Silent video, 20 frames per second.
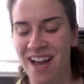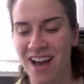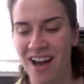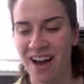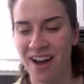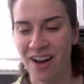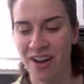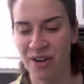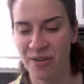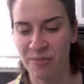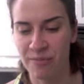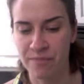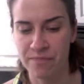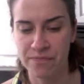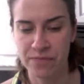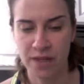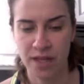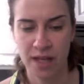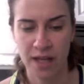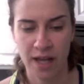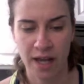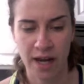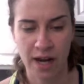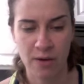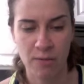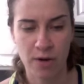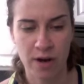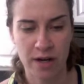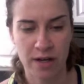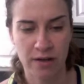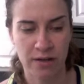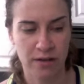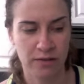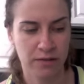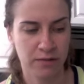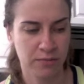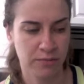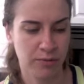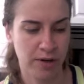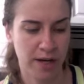and I want to
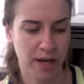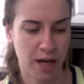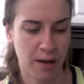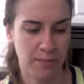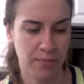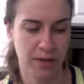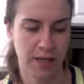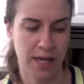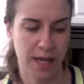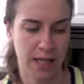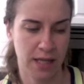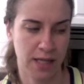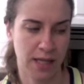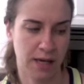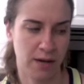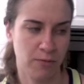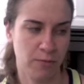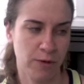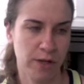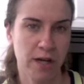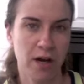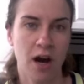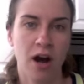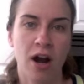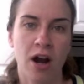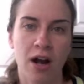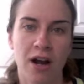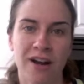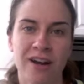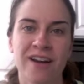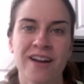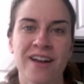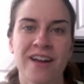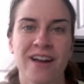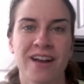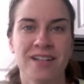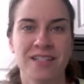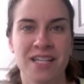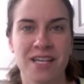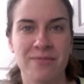bring up again that we are
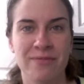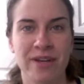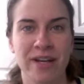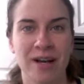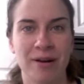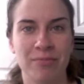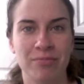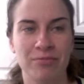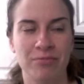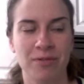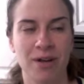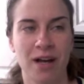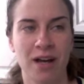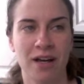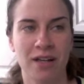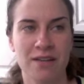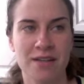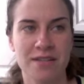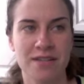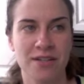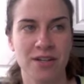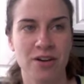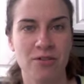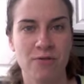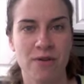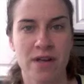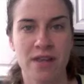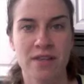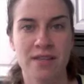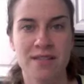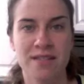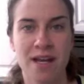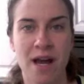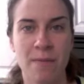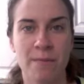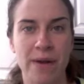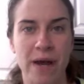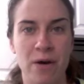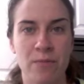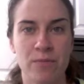teaming up this year with
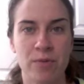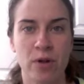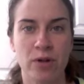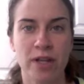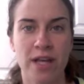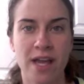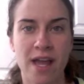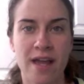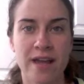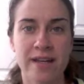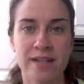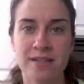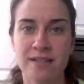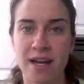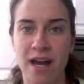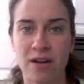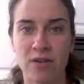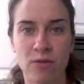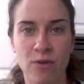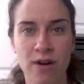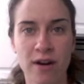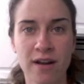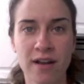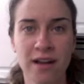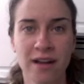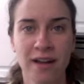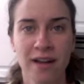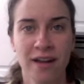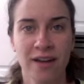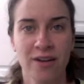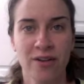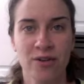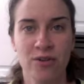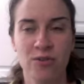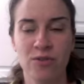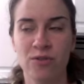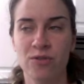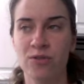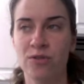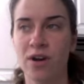stompoutbullying.org,
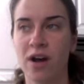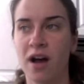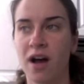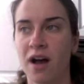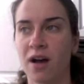who